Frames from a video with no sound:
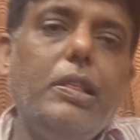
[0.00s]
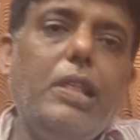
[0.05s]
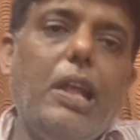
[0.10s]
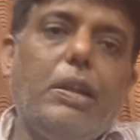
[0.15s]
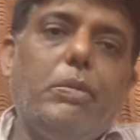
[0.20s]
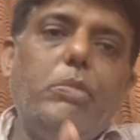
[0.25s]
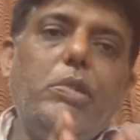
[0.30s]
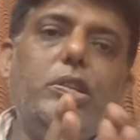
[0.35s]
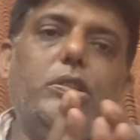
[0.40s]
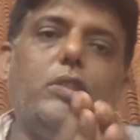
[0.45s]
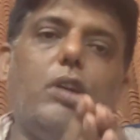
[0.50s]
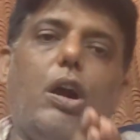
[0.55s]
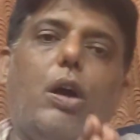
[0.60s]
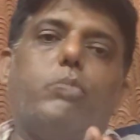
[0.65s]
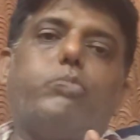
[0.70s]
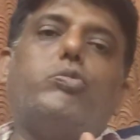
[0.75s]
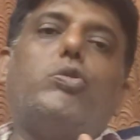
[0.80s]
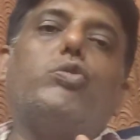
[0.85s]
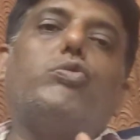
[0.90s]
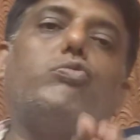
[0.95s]
That means
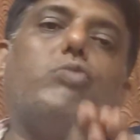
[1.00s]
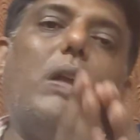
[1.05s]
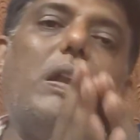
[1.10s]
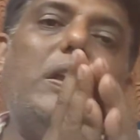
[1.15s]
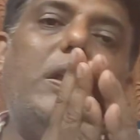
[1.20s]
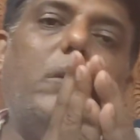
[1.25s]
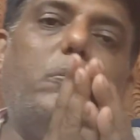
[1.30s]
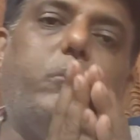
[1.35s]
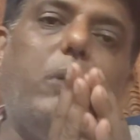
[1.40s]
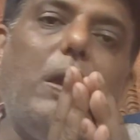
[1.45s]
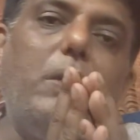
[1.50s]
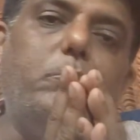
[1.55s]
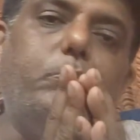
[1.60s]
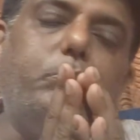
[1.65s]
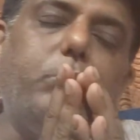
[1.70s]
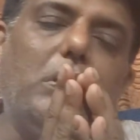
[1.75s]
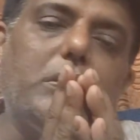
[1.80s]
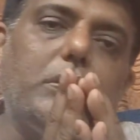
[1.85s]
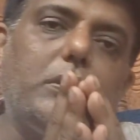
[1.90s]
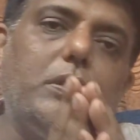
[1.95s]
up to
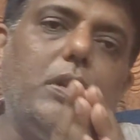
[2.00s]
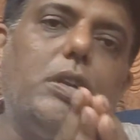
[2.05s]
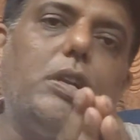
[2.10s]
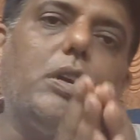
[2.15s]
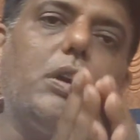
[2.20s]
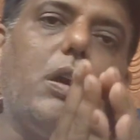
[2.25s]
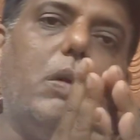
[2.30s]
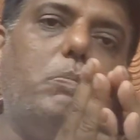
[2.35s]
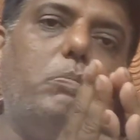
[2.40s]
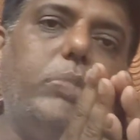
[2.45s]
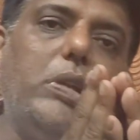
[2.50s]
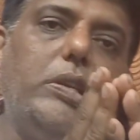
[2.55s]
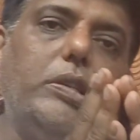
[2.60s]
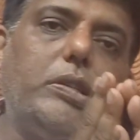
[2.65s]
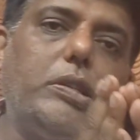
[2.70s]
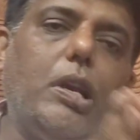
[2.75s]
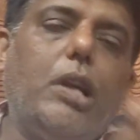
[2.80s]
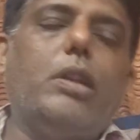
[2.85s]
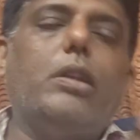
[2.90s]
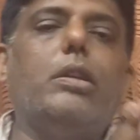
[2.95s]
25%
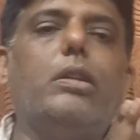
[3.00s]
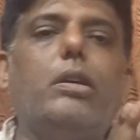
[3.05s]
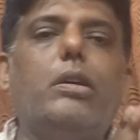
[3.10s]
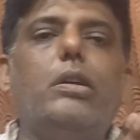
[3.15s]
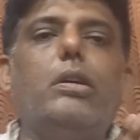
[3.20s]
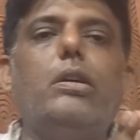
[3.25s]
completion,